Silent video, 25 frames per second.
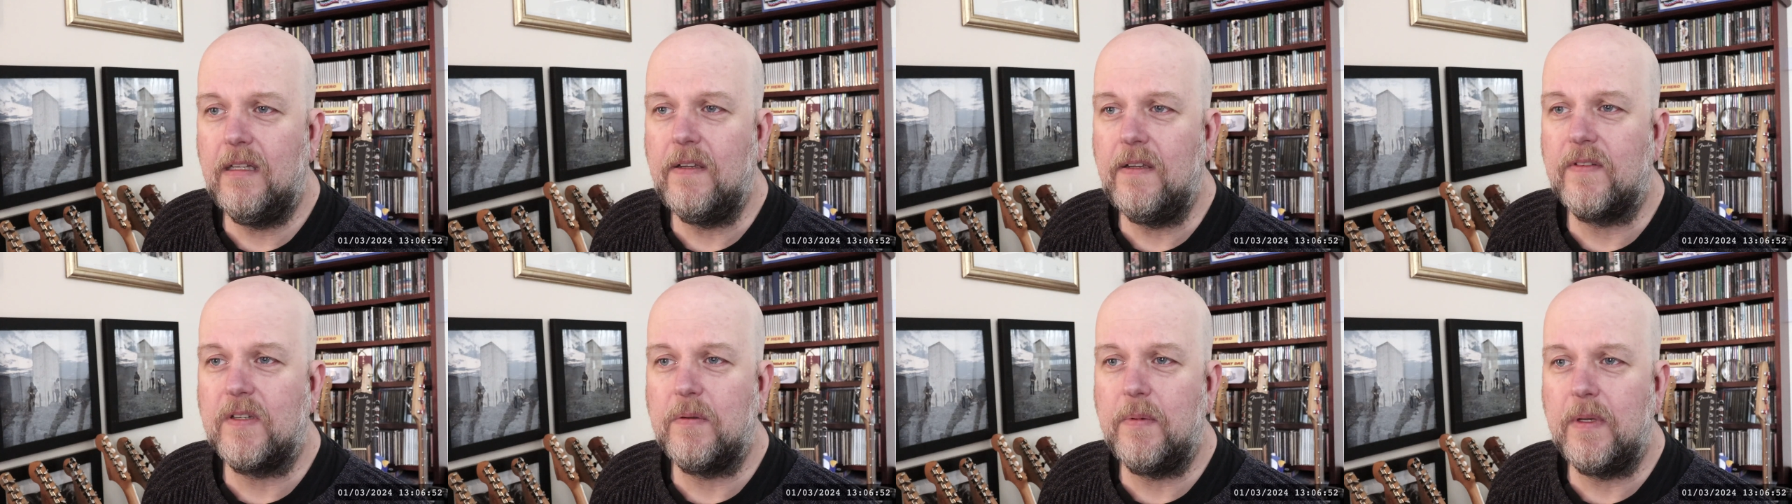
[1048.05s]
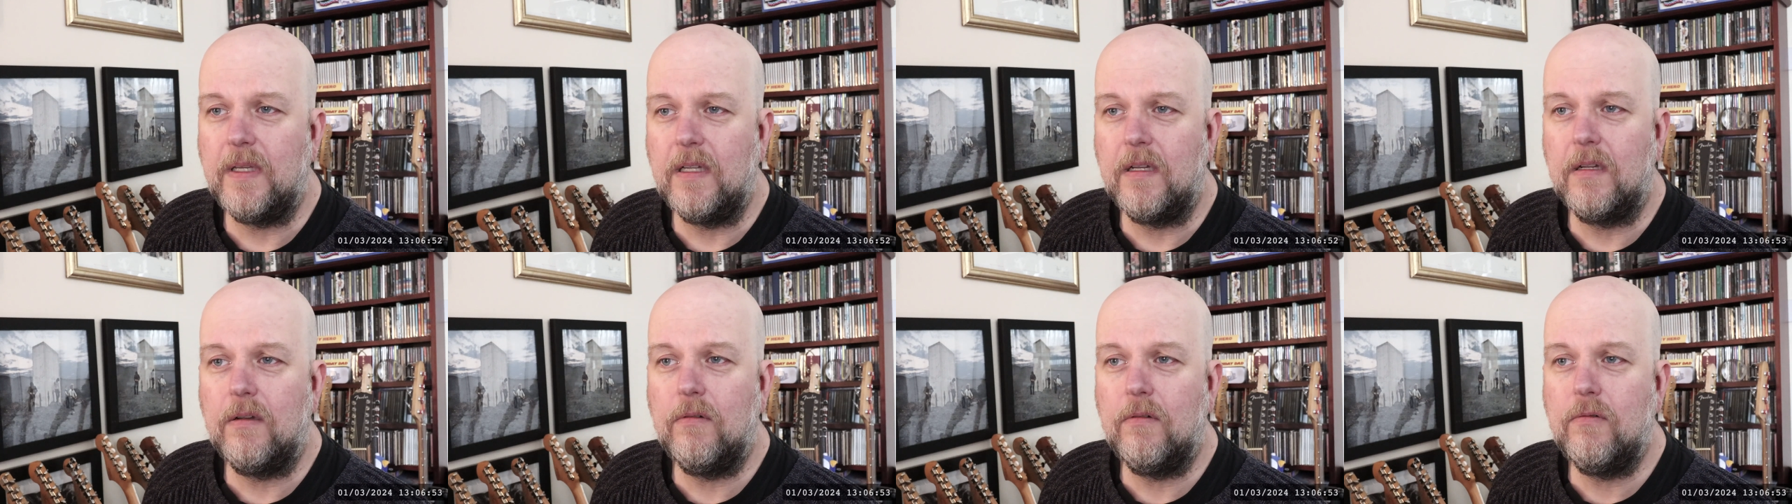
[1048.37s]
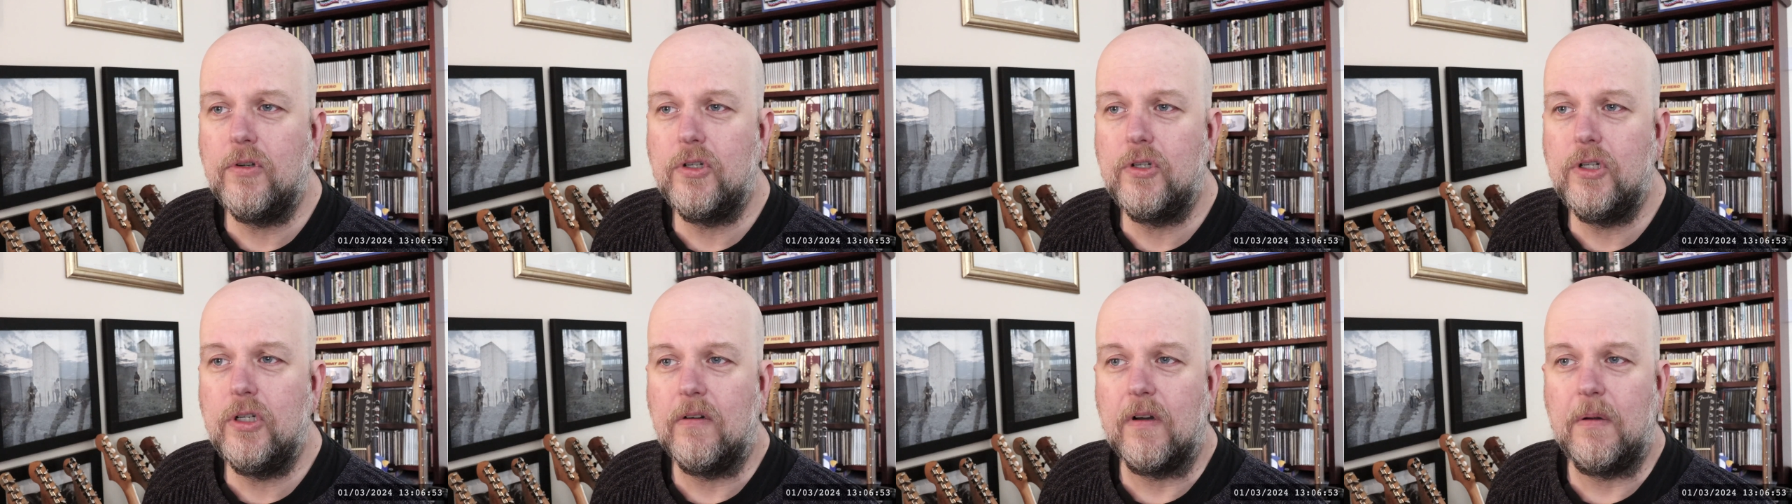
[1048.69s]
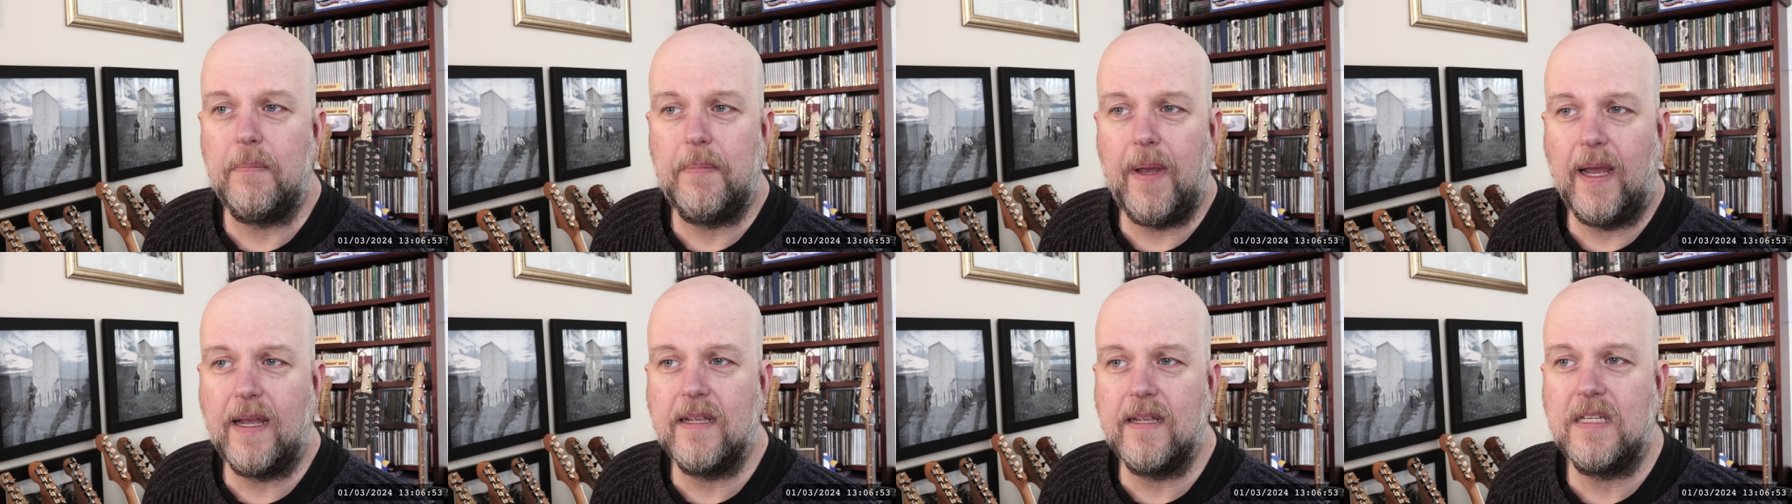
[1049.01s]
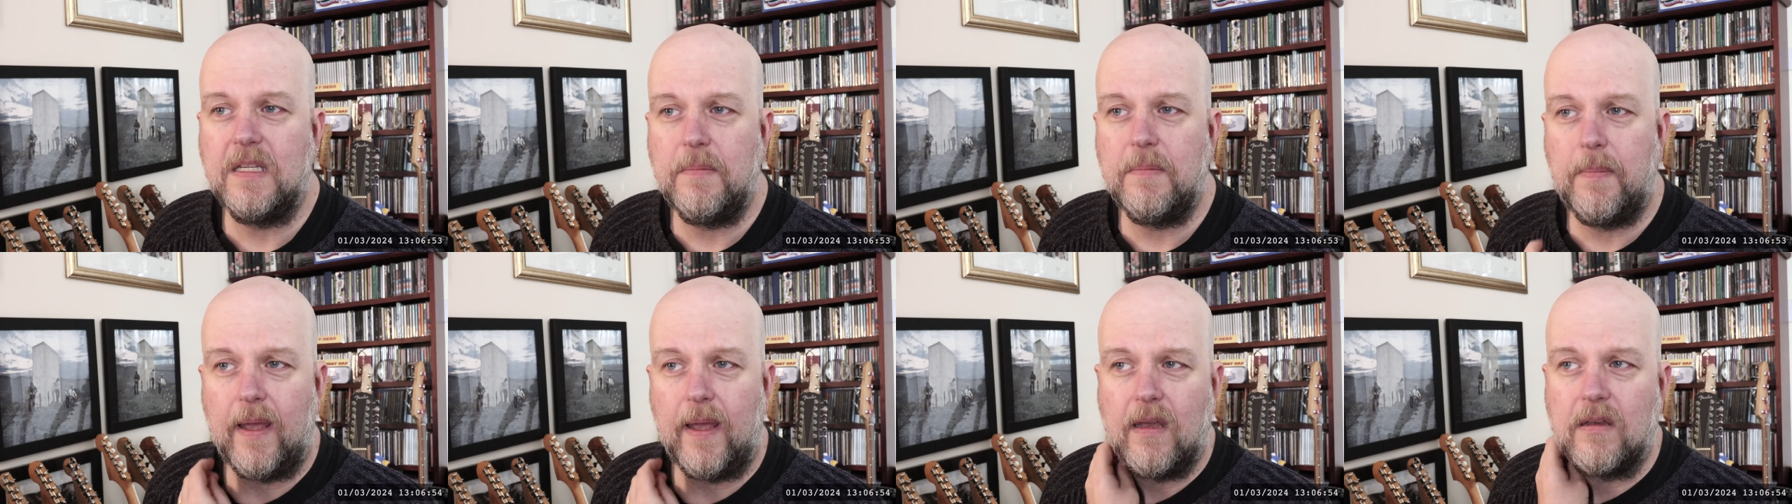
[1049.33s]
to meet Lord Sugar at Battersea
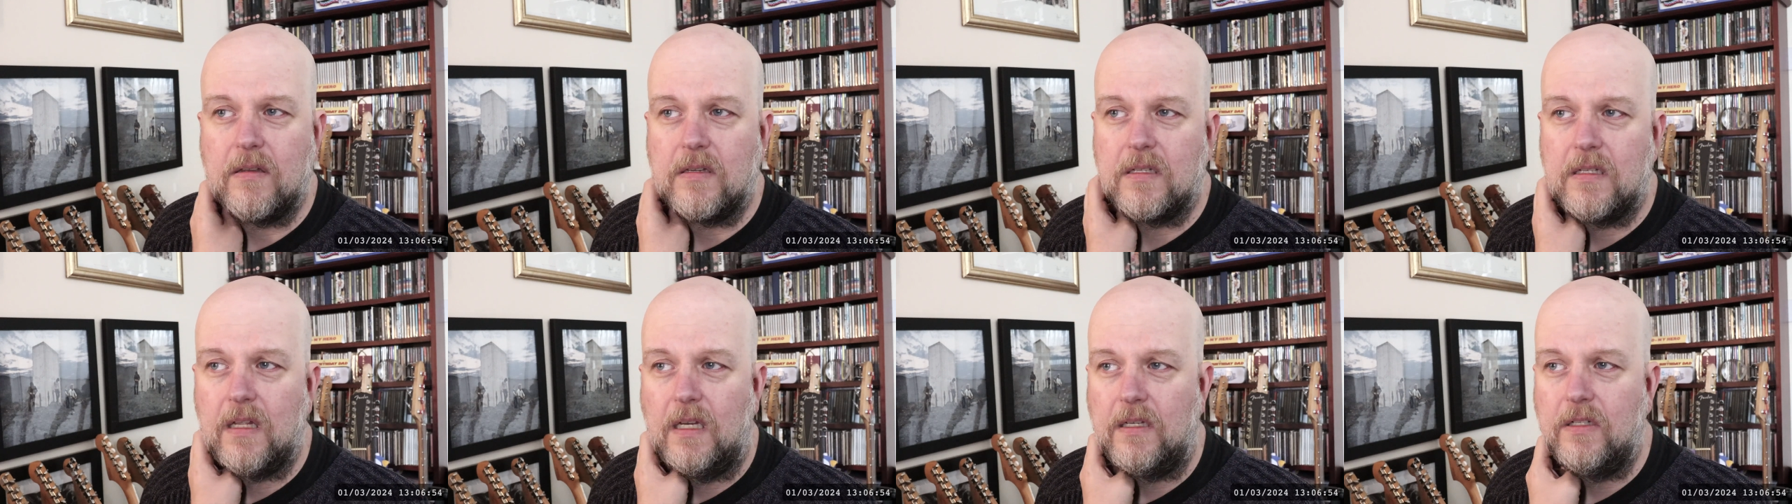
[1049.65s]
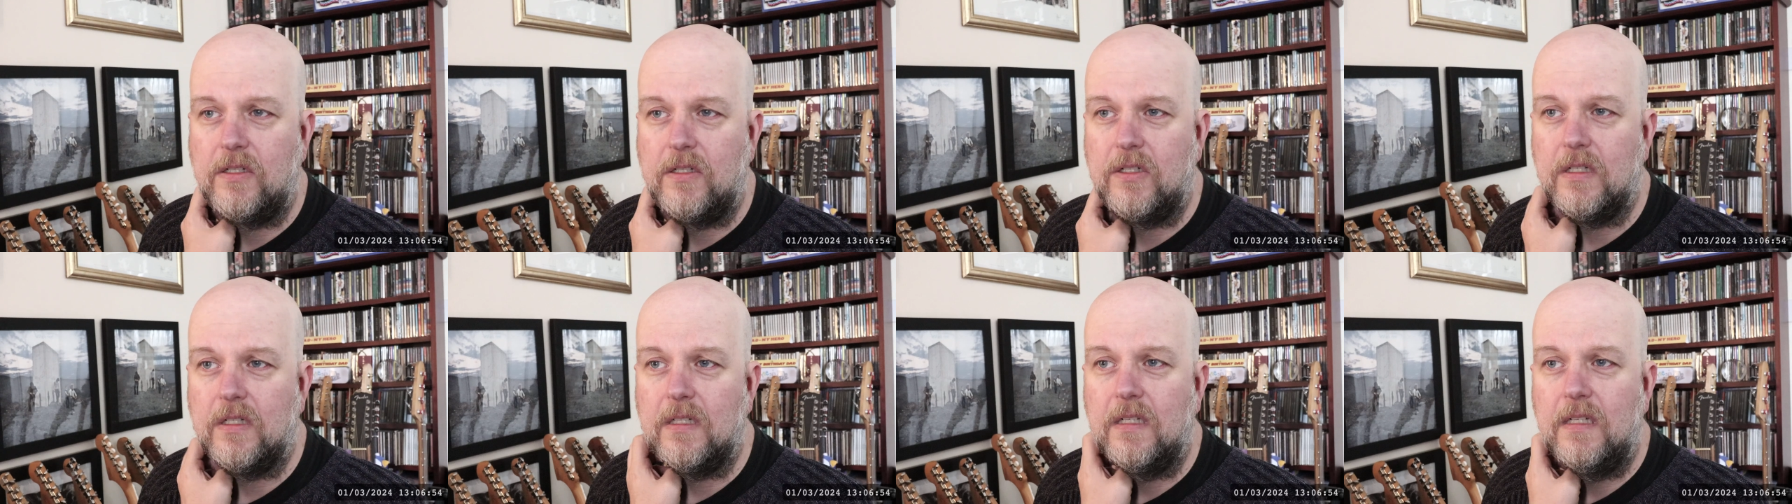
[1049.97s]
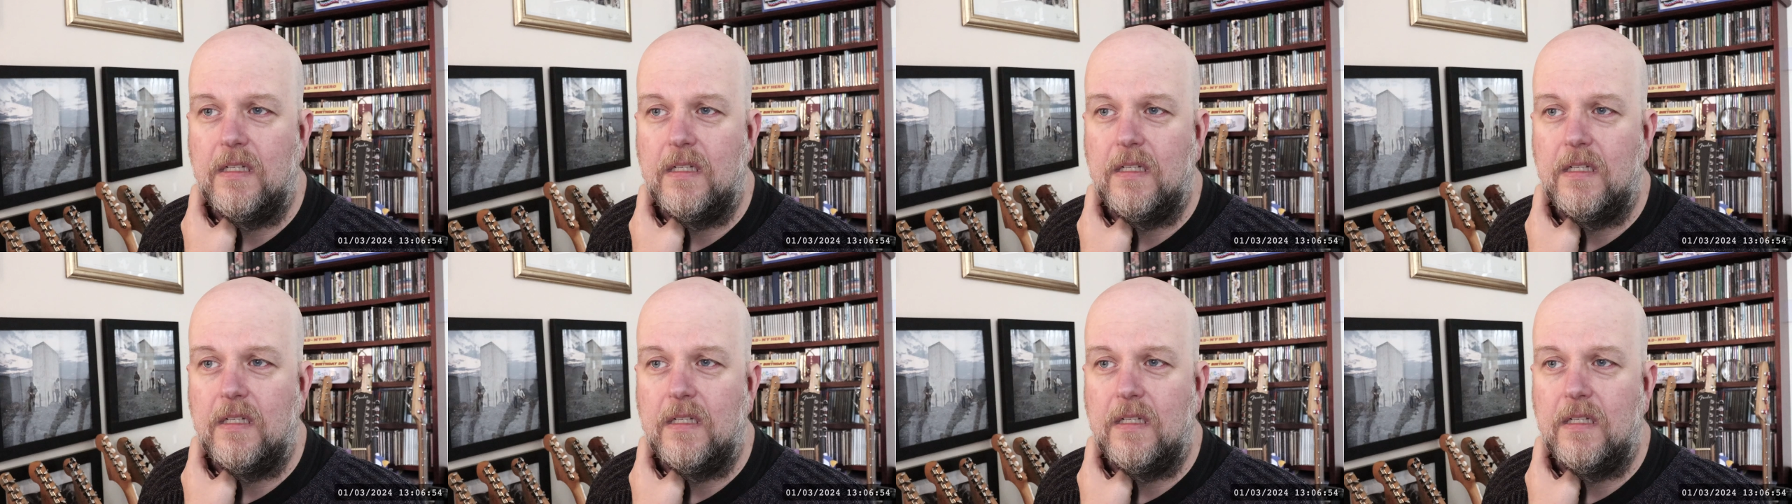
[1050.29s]
Power Station.